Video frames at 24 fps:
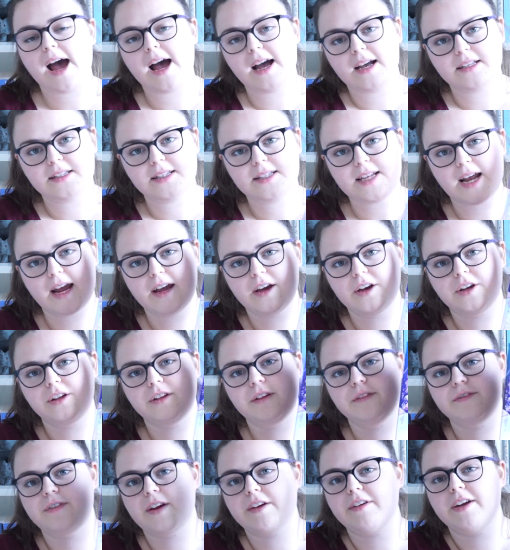Art
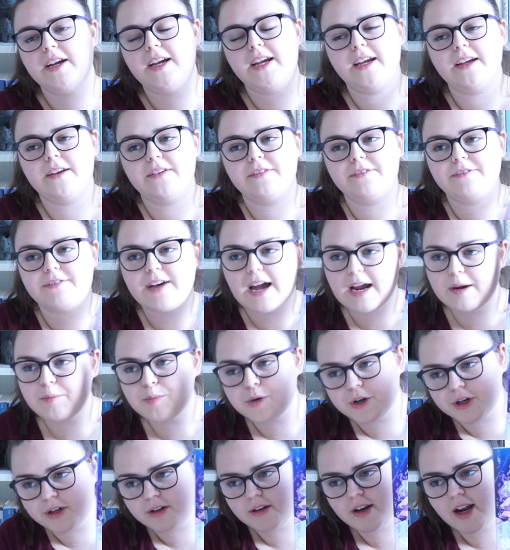style, very
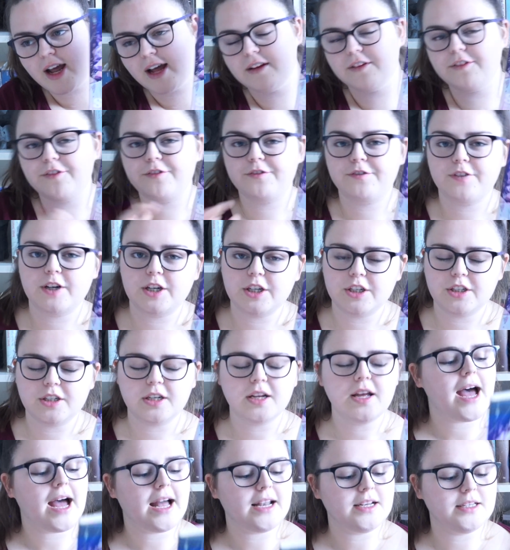vibrant and fun.
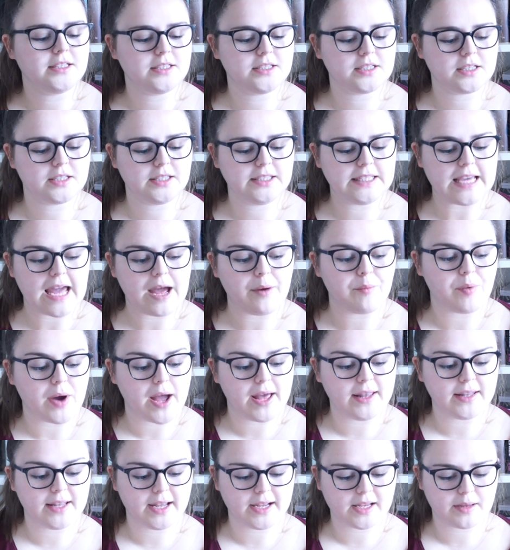And yeah, what
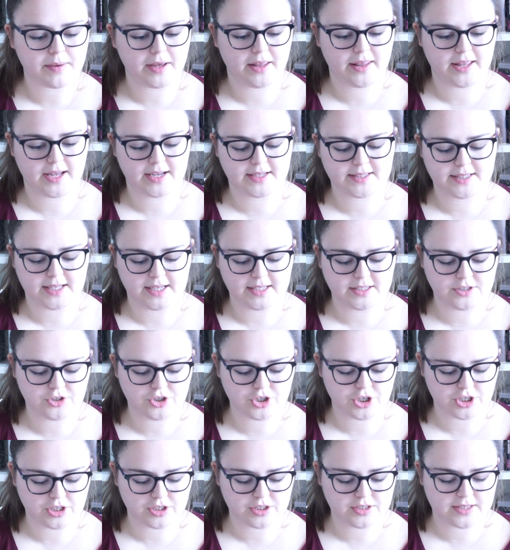I like about this is
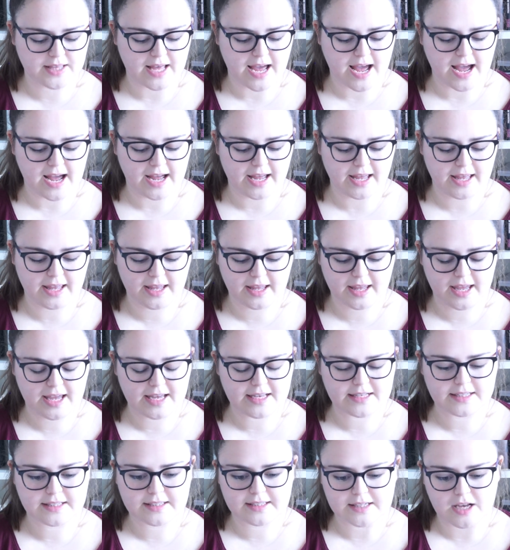just that
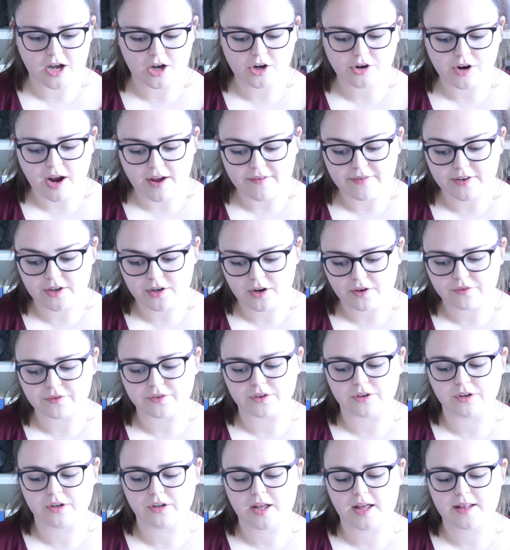it's a graphic
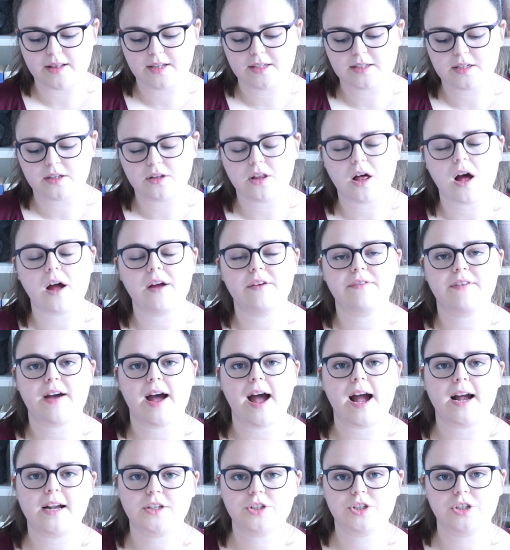novel and there's a lot of
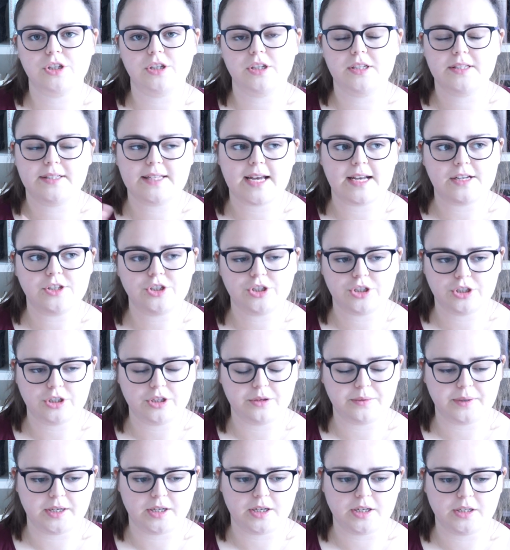action and tension
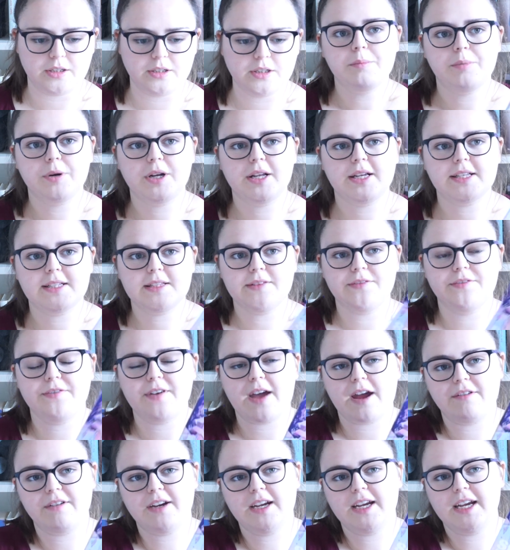going on, but it's
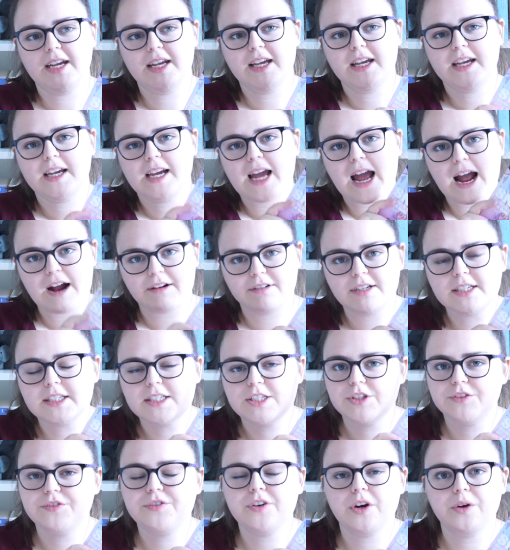very
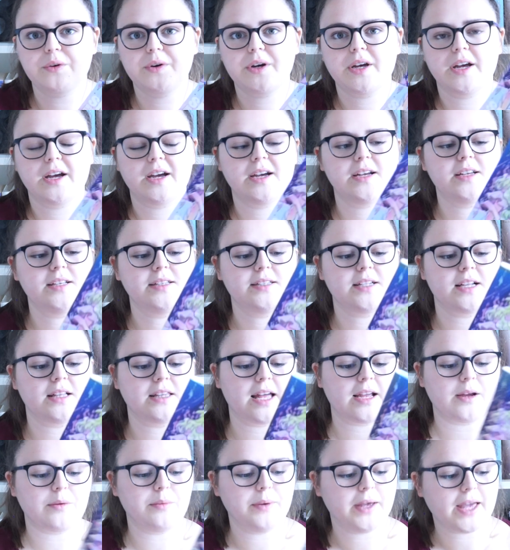character focused.
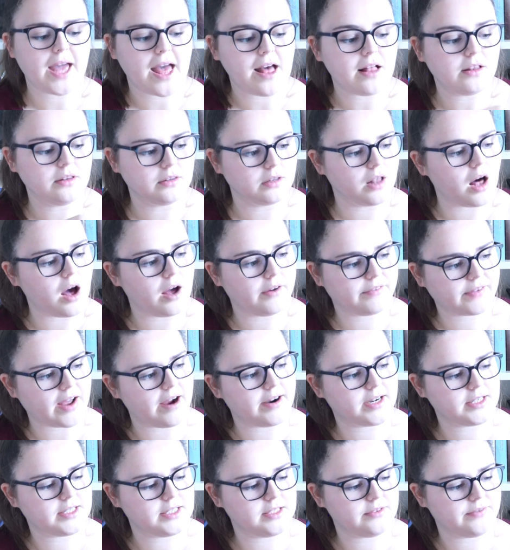Like, we get a lot of
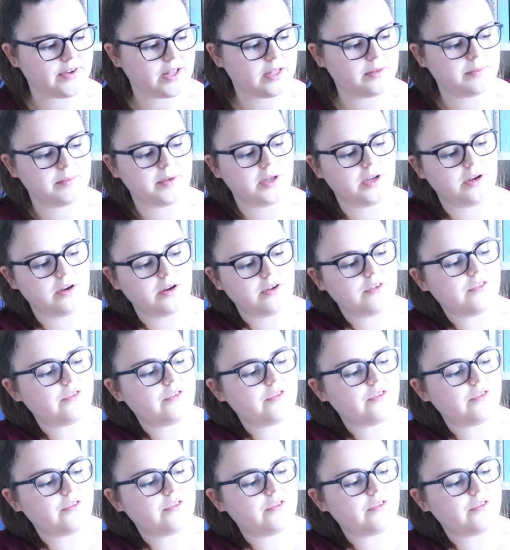character development